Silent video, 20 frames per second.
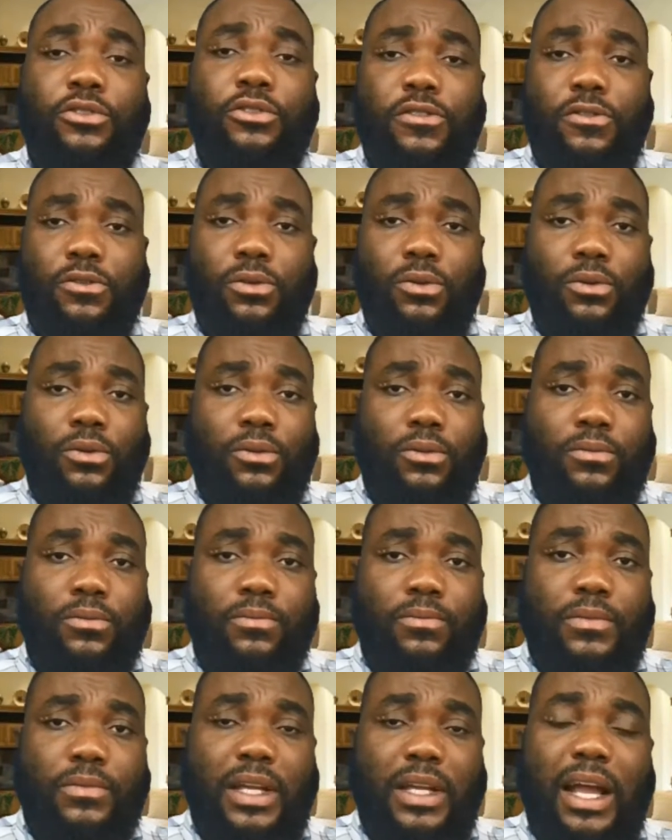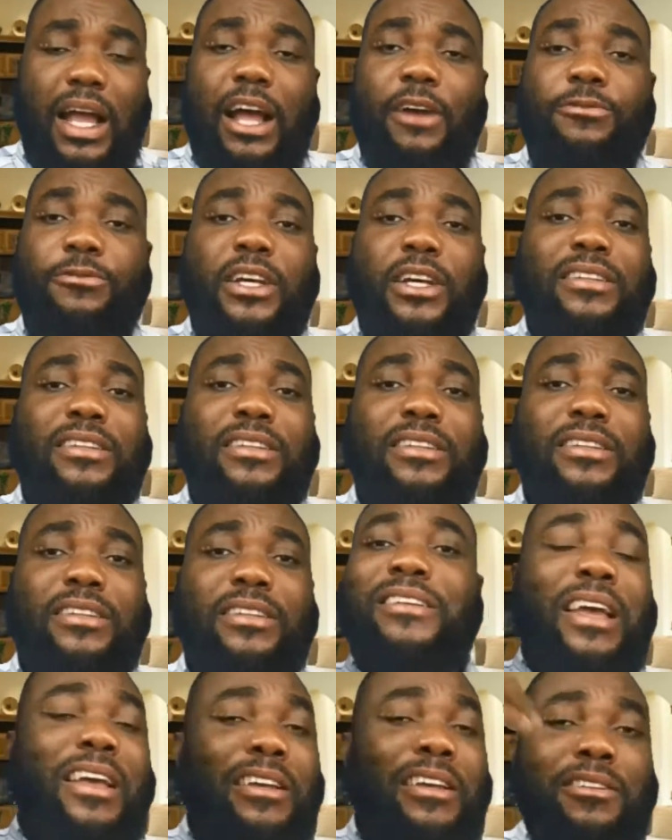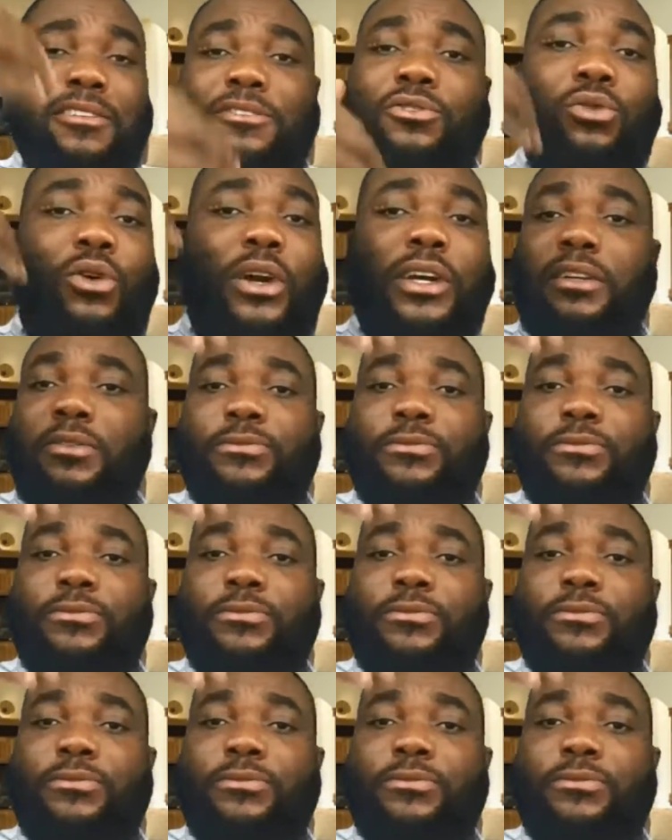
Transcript: school, after 10, 20,